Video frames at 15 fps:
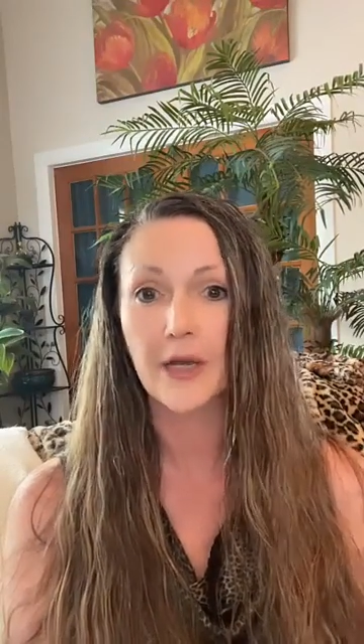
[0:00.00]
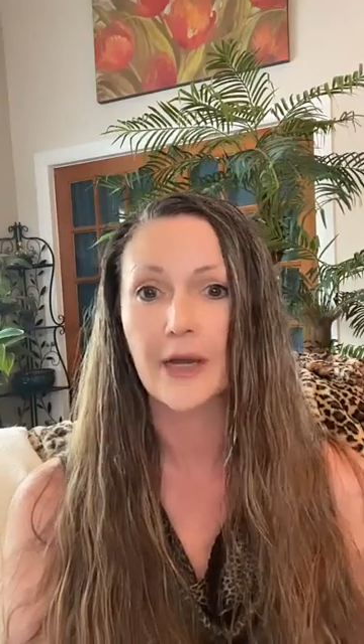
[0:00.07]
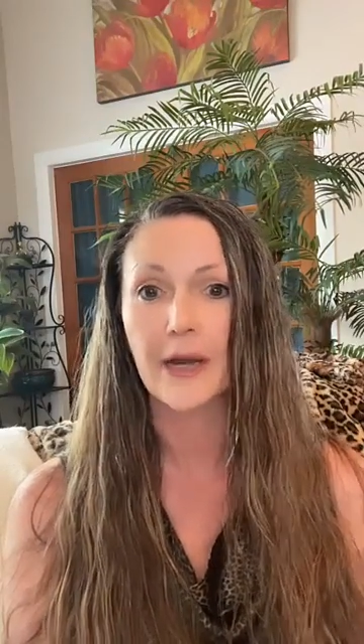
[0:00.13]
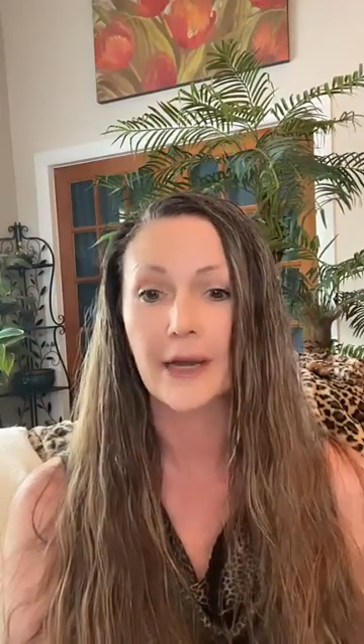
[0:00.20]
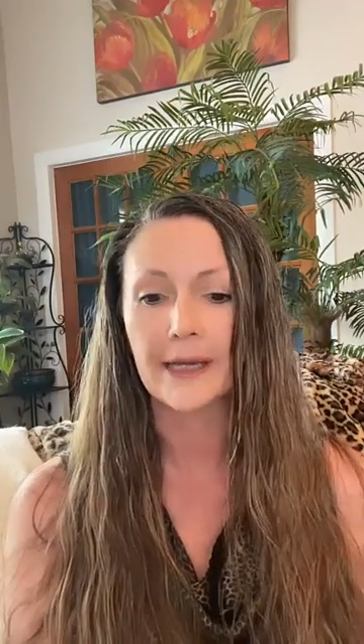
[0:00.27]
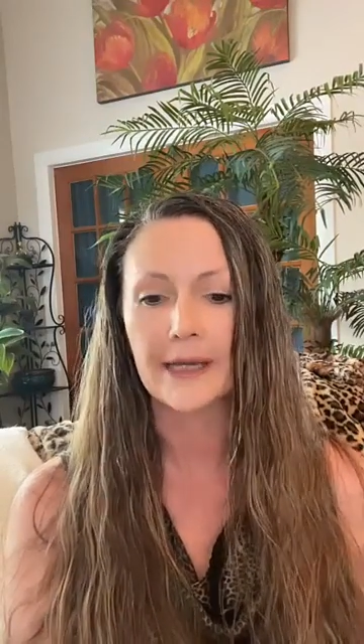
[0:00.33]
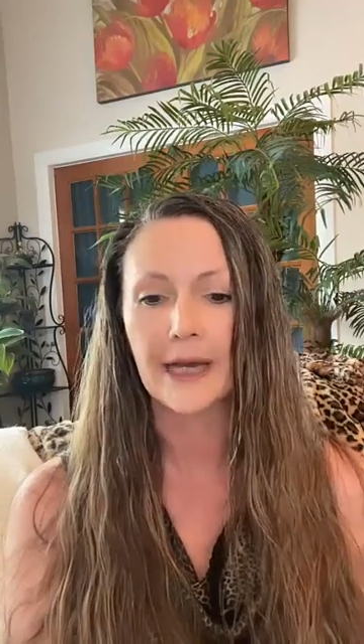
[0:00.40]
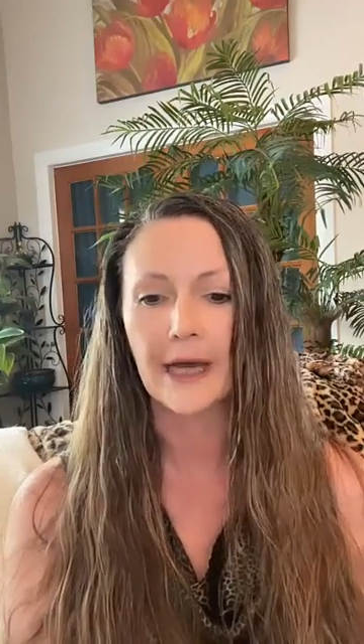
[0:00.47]
can
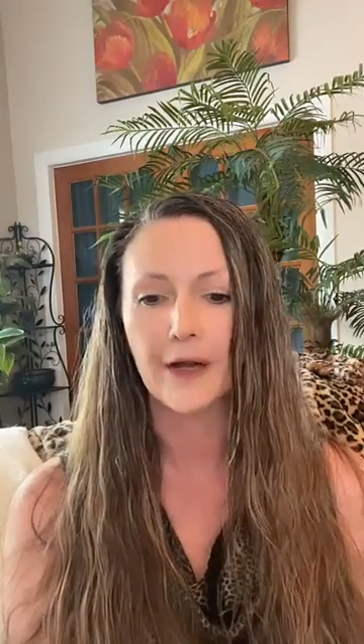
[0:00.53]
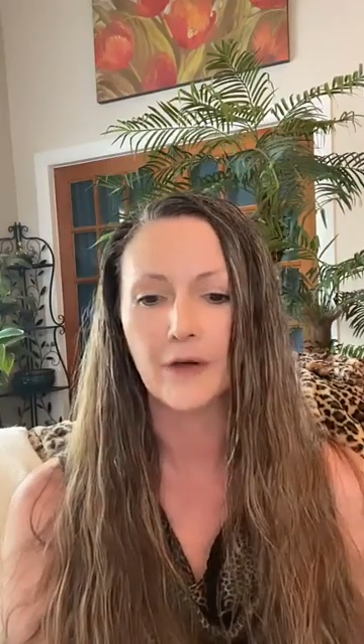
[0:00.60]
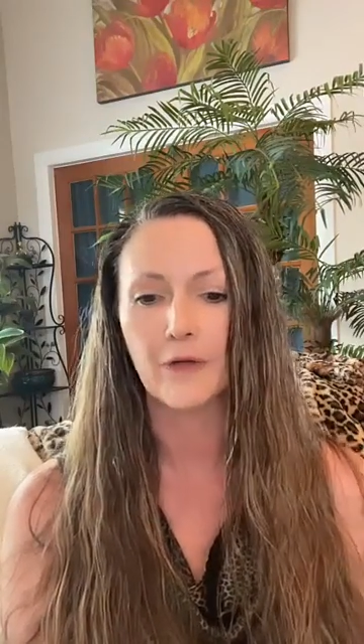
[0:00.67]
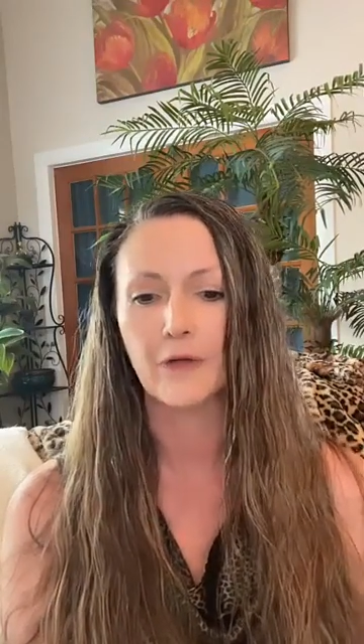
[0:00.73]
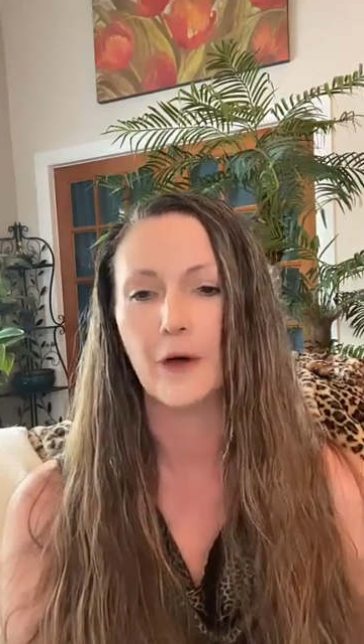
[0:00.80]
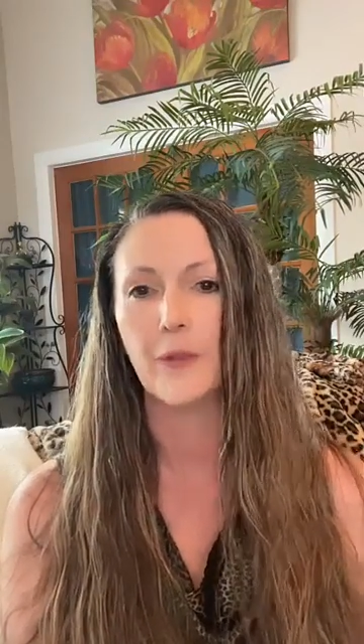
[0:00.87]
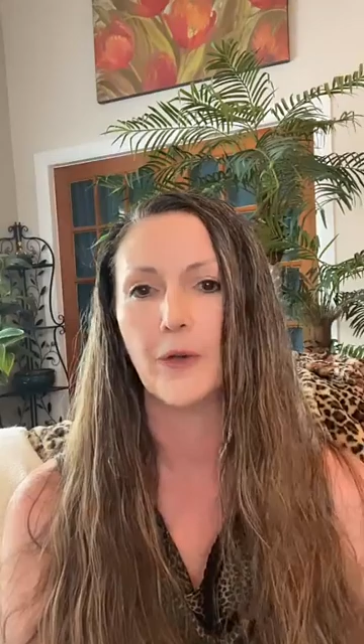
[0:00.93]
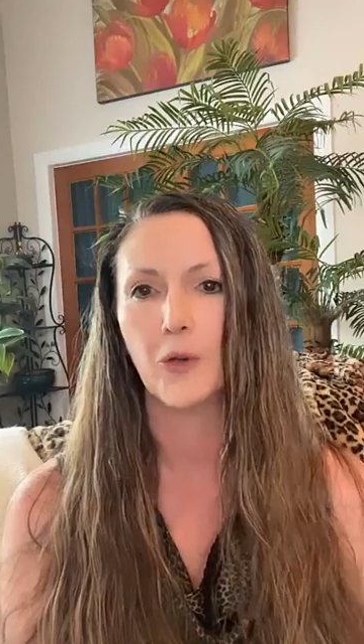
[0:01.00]
I get
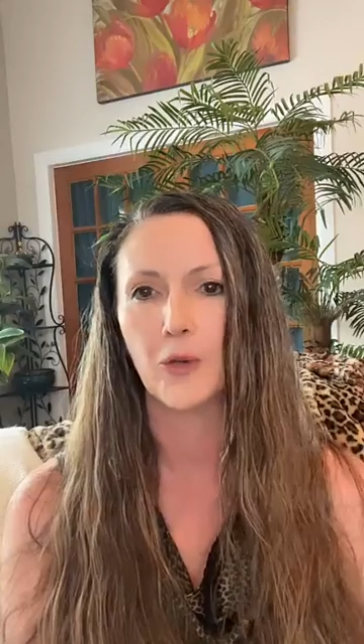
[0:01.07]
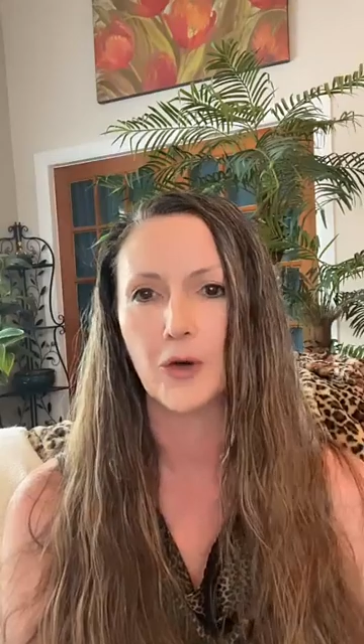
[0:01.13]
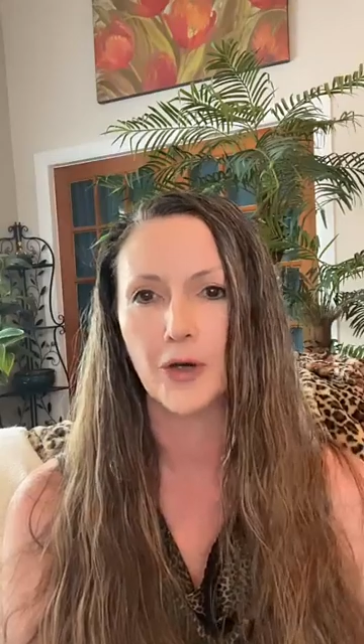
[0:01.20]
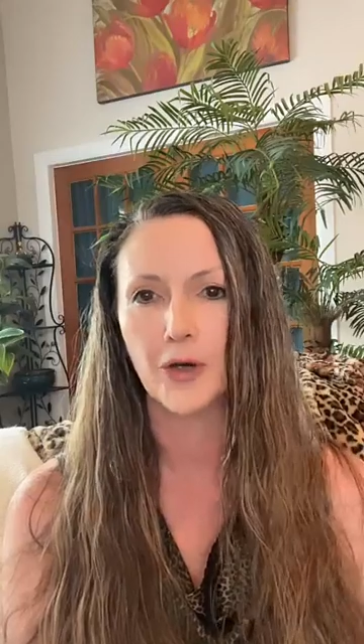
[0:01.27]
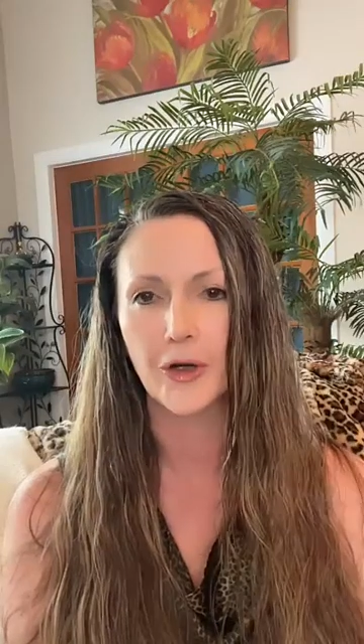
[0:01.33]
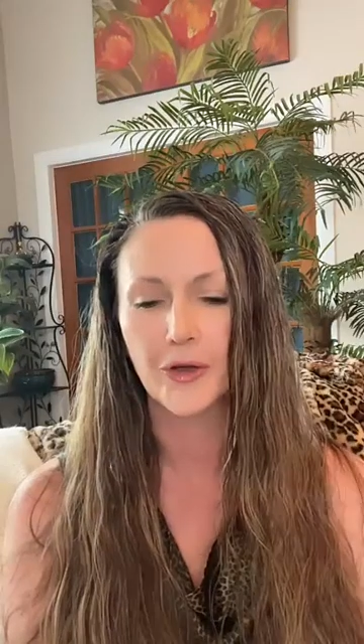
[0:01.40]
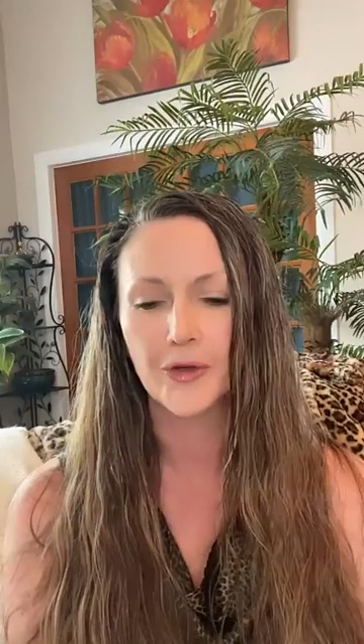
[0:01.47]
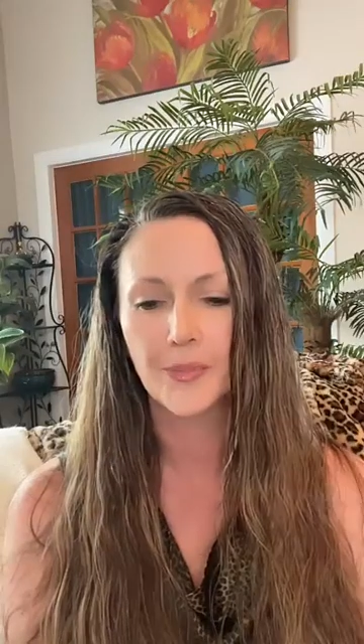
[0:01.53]
from the
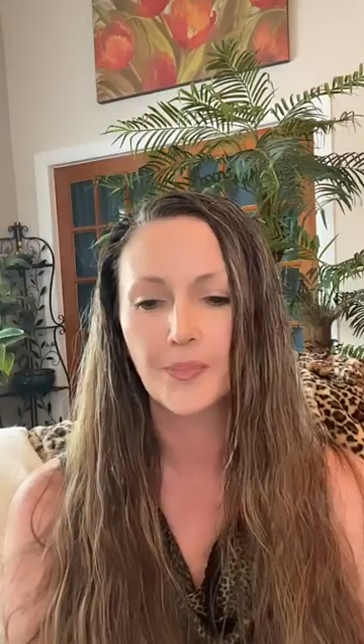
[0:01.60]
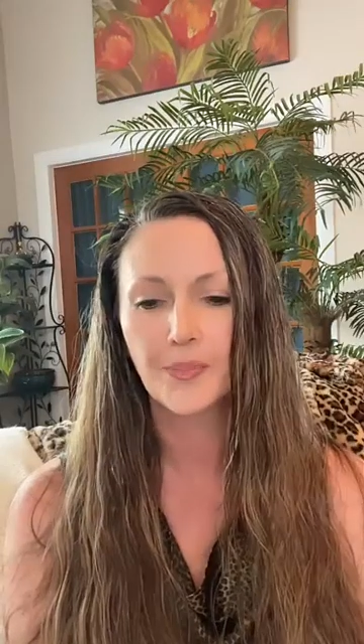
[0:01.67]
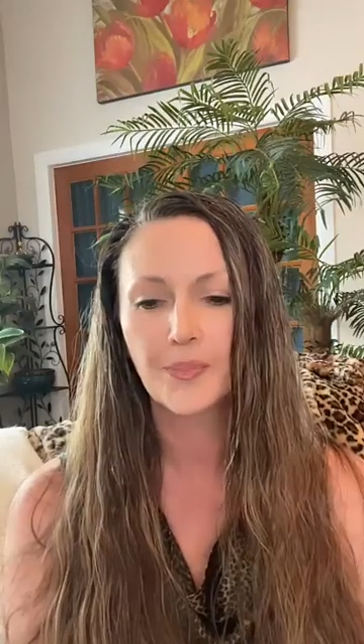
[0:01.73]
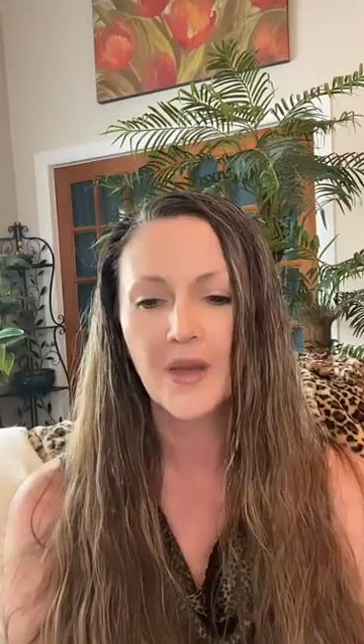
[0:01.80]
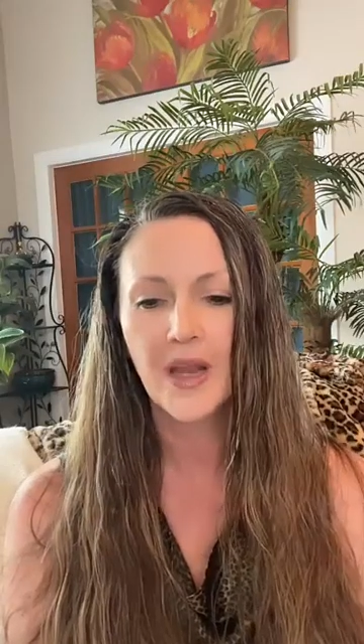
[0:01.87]
world.